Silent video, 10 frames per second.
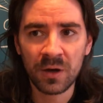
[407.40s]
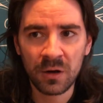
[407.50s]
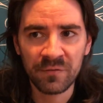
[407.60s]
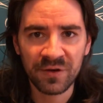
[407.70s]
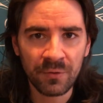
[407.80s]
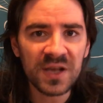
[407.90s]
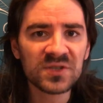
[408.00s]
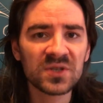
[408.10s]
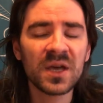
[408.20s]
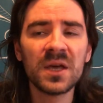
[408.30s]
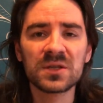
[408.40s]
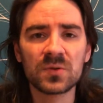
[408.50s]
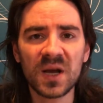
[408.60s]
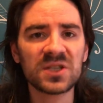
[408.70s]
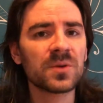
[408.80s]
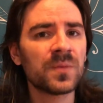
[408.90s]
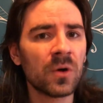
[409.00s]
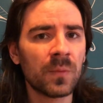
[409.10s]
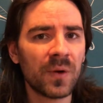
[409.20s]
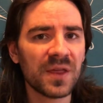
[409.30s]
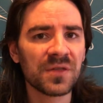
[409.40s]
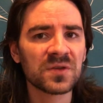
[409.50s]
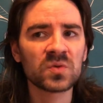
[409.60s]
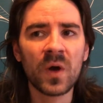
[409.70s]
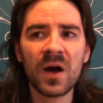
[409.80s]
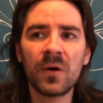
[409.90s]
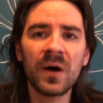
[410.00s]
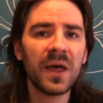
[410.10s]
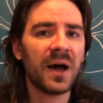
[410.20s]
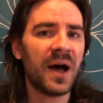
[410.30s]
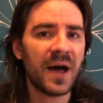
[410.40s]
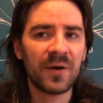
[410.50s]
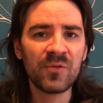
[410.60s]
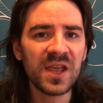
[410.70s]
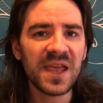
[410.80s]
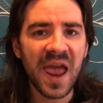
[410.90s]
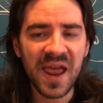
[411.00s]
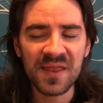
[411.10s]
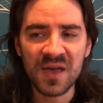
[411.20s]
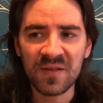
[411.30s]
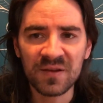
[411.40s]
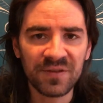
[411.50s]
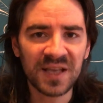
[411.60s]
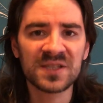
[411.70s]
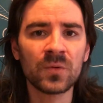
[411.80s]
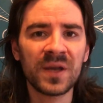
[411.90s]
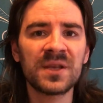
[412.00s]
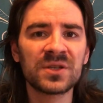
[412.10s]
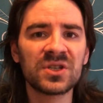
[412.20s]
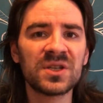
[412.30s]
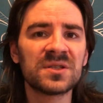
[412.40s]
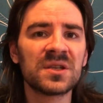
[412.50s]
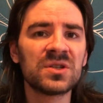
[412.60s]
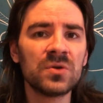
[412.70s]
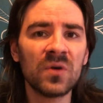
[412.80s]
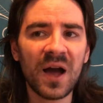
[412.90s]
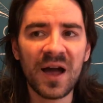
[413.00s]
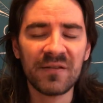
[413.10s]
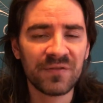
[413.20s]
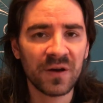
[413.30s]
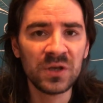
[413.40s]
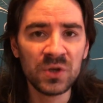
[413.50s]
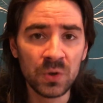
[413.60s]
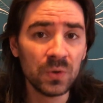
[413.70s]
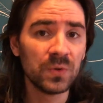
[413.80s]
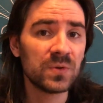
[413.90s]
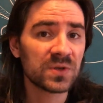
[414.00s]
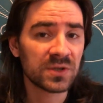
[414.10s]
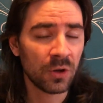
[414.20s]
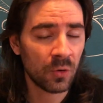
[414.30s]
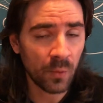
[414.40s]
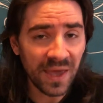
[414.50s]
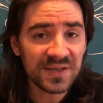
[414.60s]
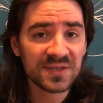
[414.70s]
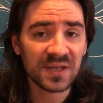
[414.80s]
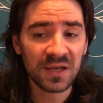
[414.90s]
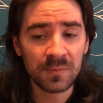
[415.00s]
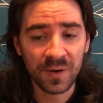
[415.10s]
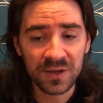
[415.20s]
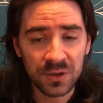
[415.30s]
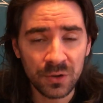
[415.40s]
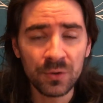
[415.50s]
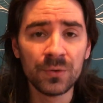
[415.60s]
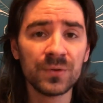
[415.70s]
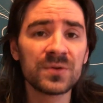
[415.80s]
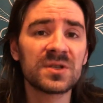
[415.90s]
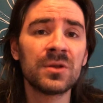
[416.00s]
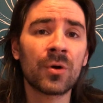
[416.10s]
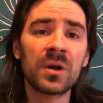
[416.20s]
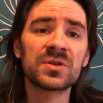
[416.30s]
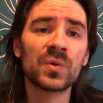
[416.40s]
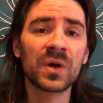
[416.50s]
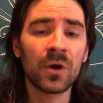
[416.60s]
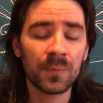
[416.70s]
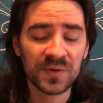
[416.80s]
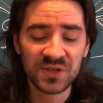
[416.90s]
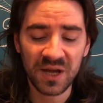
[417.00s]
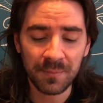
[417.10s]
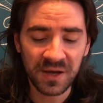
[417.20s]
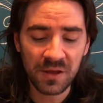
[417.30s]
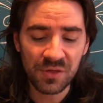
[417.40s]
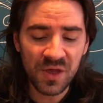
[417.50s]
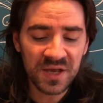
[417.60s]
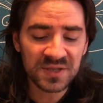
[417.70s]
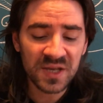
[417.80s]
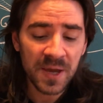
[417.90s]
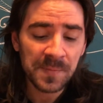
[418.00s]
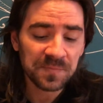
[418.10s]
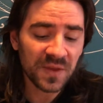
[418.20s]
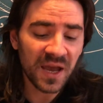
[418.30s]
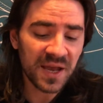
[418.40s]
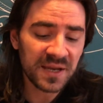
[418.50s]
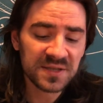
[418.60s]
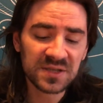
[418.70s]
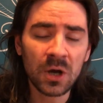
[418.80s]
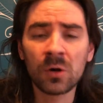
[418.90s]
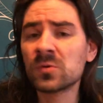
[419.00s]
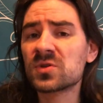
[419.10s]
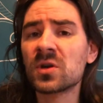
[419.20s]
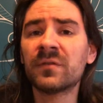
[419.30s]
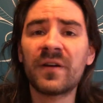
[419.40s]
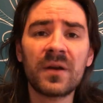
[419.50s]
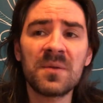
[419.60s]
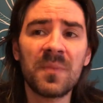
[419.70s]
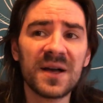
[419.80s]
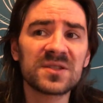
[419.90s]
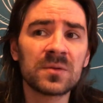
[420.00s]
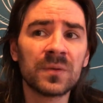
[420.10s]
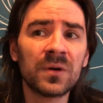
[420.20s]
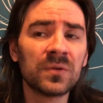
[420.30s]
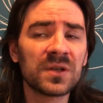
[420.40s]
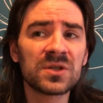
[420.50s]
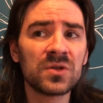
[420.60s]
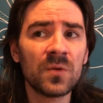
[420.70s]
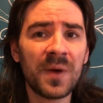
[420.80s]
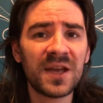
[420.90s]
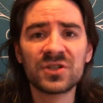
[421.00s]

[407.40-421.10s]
of a rest to catch up your breath as well, uh, regain uh, the vital energies that you have used, not wasted, but used in order to accomplish that many things. And it's also very possible that you may